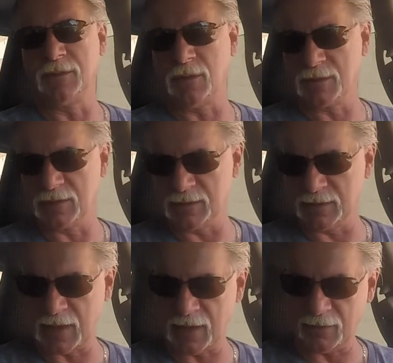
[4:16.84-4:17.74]
folks, is
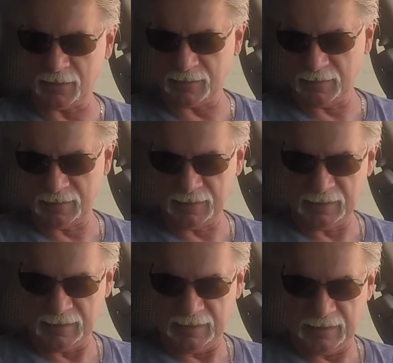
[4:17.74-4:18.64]
down
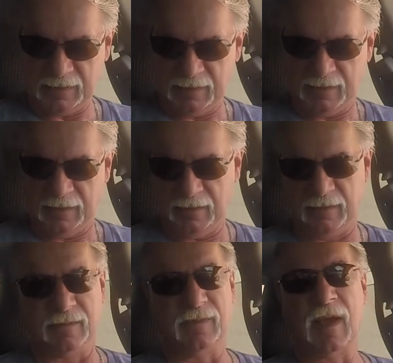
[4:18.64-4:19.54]

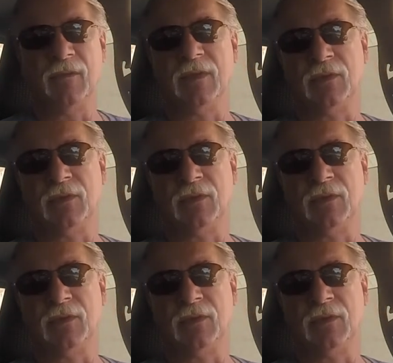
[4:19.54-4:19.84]
the